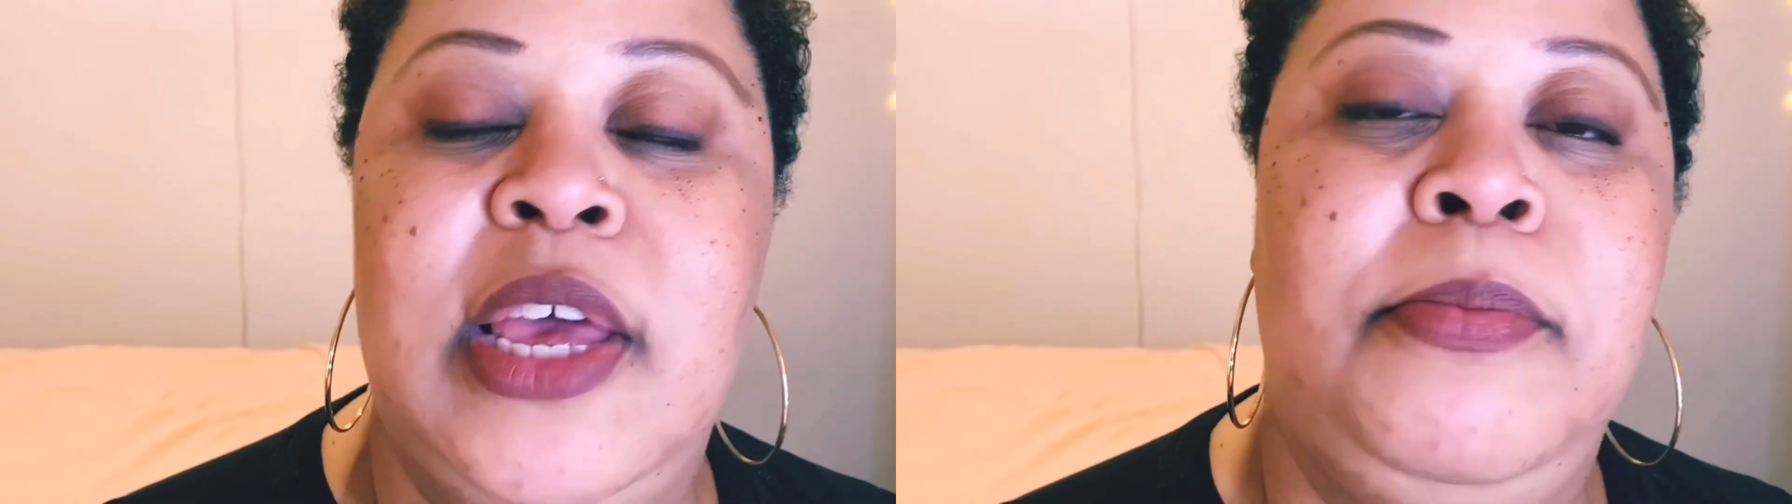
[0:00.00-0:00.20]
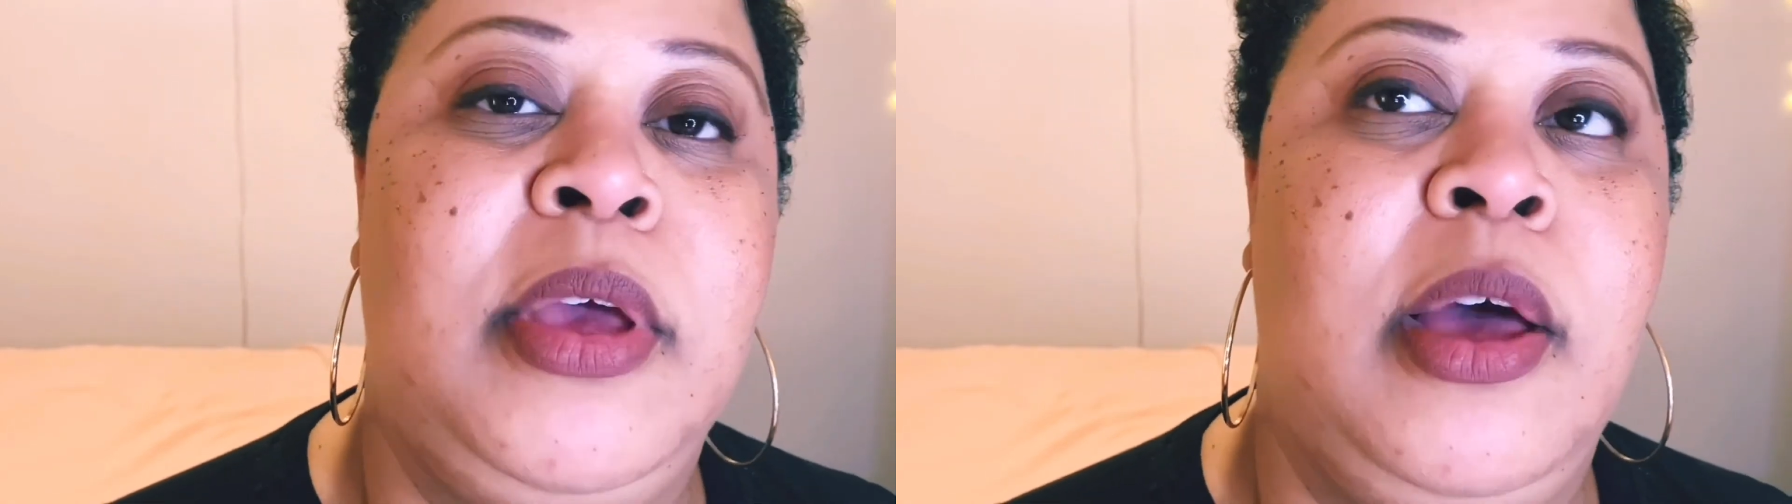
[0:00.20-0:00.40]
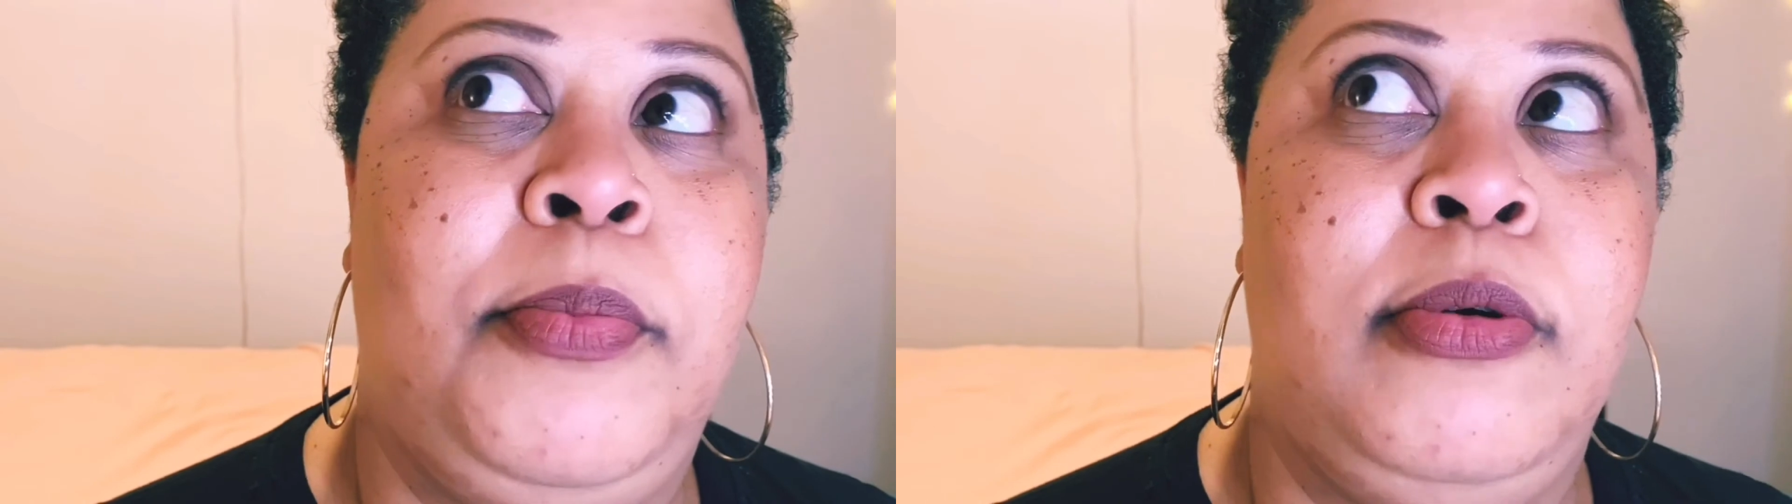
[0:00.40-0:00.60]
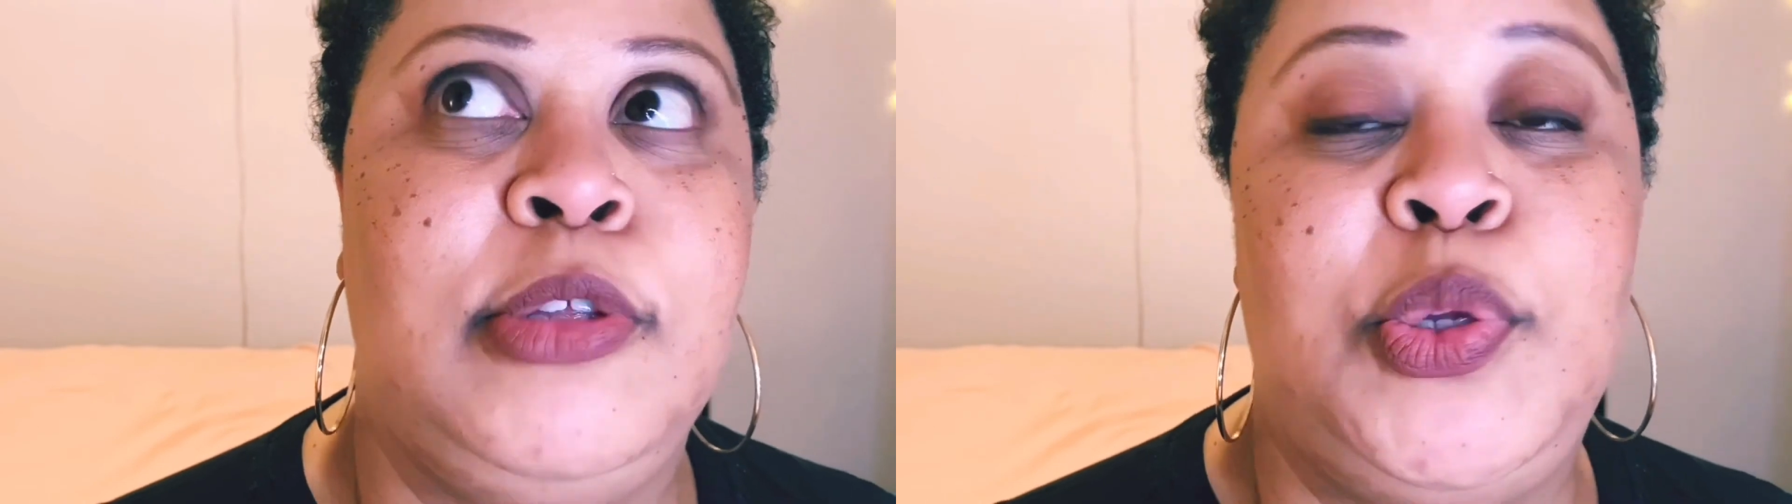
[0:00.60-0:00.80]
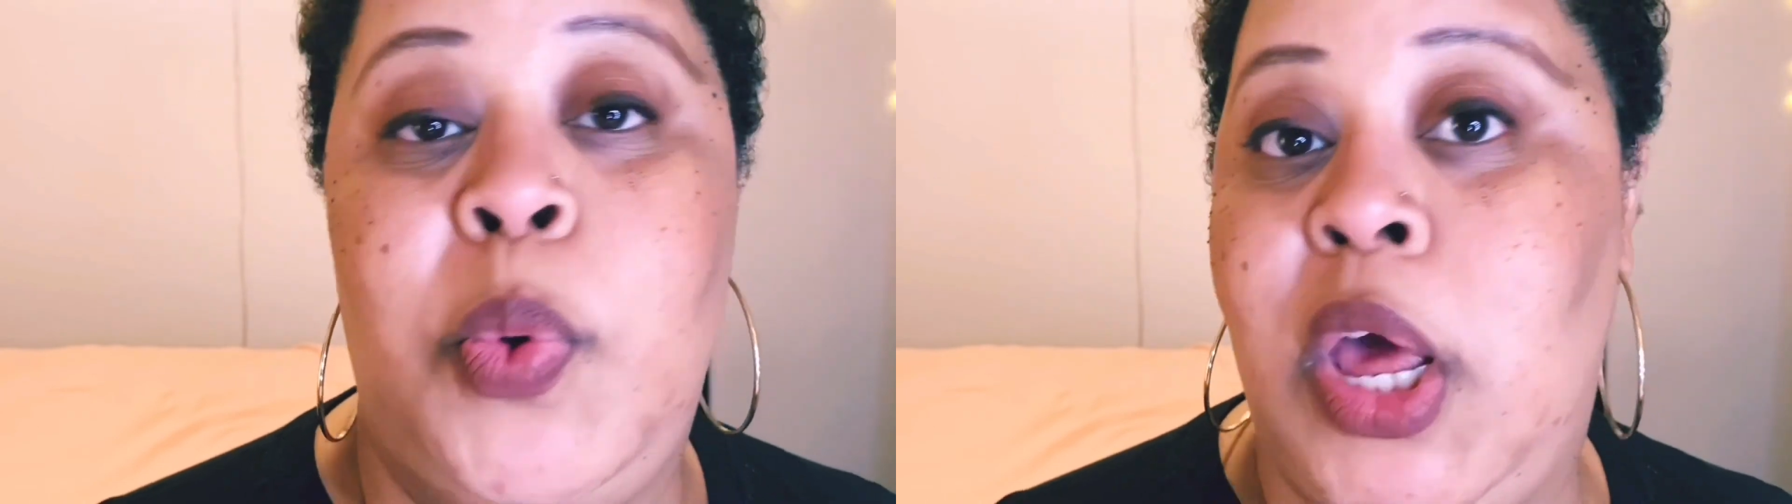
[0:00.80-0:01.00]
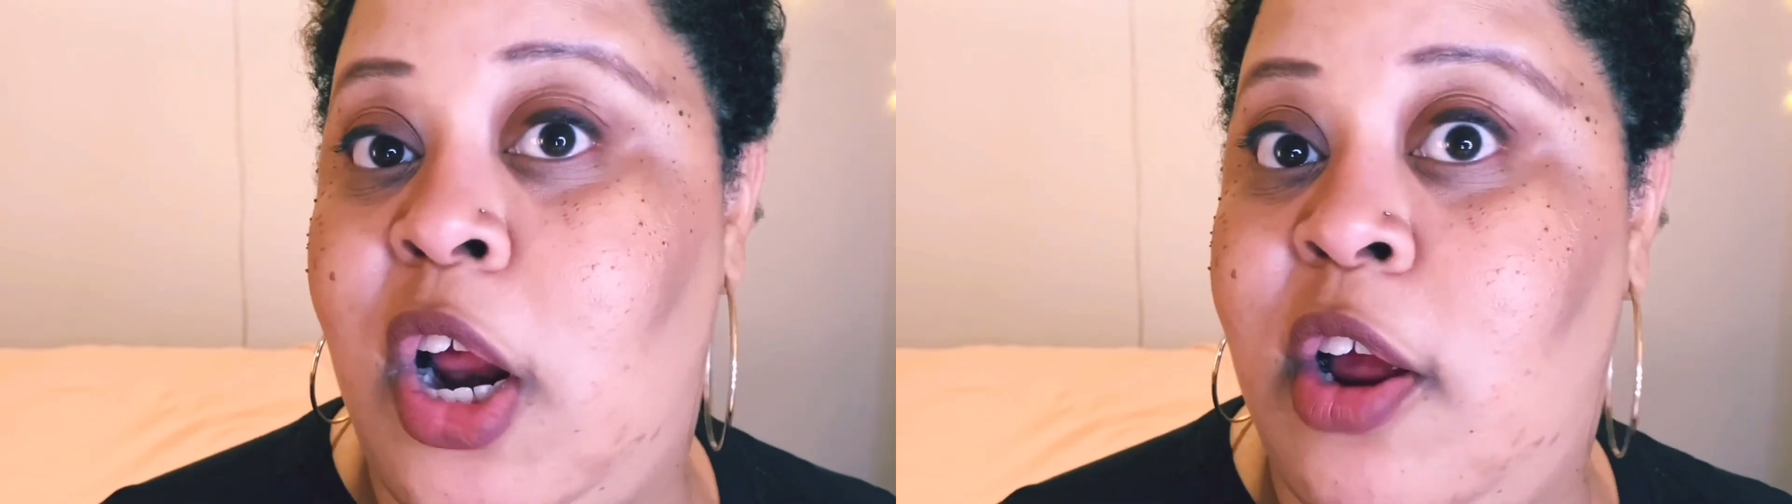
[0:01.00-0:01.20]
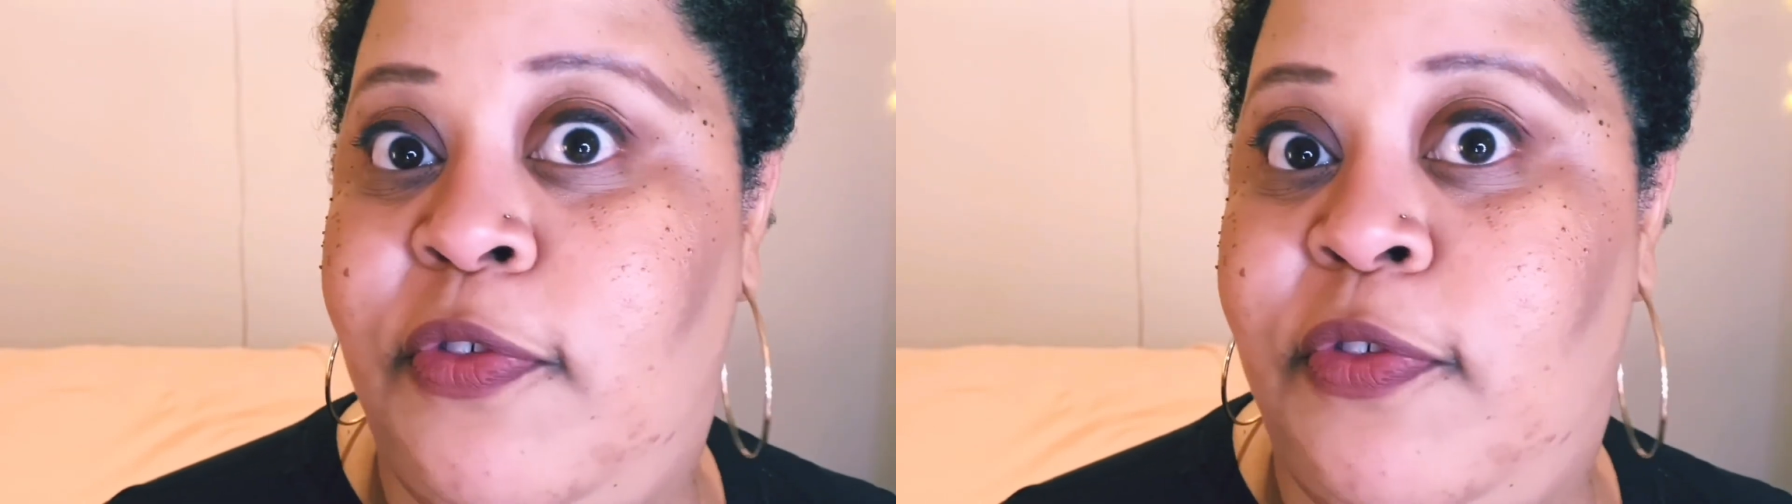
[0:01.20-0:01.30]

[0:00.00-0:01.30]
hit me up on Twitter